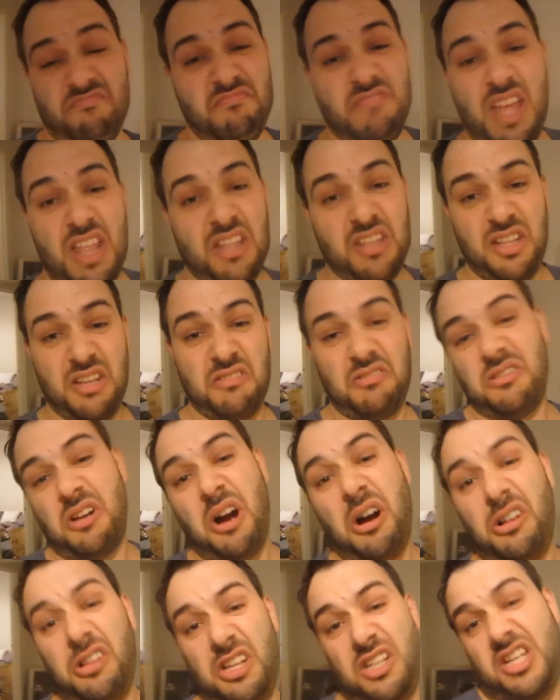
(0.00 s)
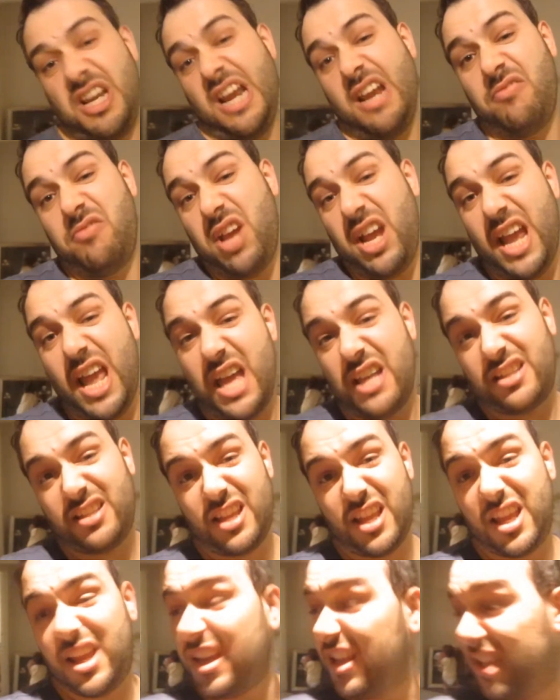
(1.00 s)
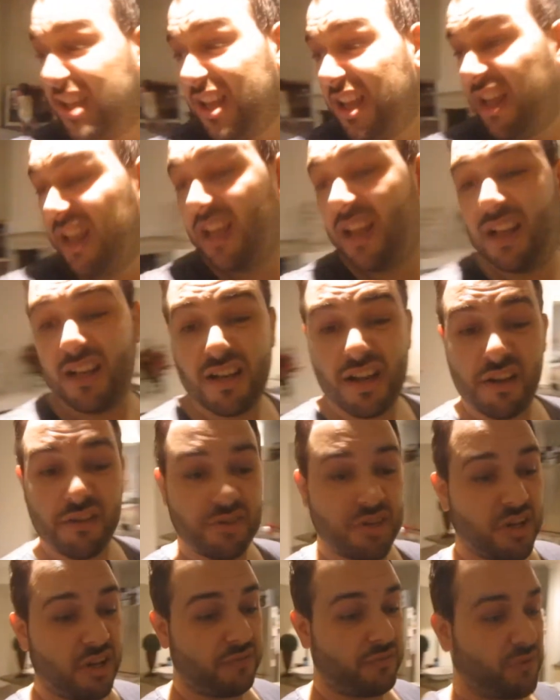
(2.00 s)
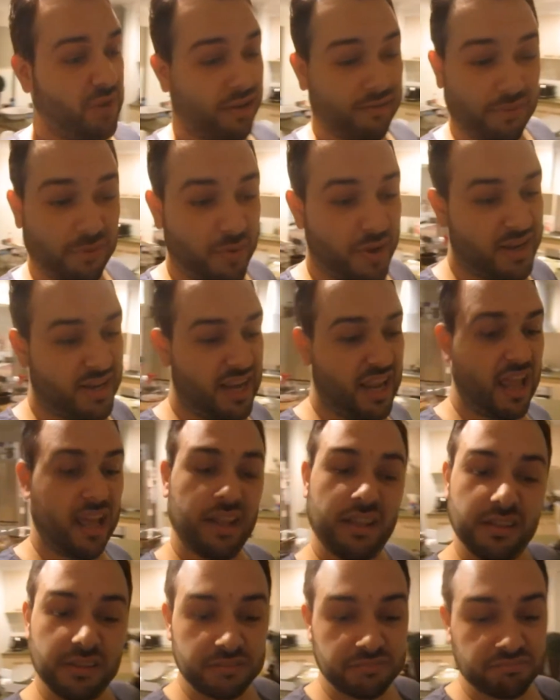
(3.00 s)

Another little goal achieved, I guess. No soft drink for 1 year.